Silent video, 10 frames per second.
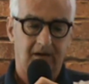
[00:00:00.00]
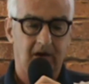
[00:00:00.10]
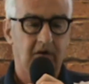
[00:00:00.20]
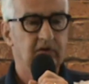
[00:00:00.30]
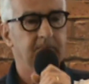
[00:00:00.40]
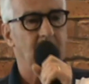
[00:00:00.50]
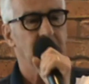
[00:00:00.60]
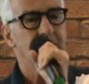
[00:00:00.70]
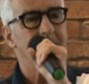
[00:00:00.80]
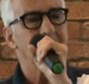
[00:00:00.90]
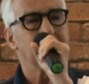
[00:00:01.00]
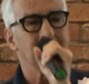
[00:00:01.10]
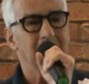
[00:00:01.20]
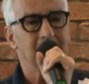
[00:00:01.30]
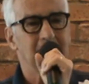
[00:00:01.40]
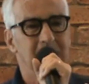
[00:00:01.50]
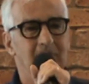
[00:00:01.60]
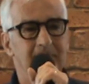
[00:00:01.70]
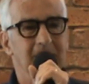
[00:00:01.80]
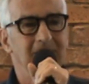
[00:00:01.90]
Now I suppose I'd better get on to the
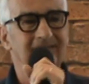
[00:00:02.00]
topic.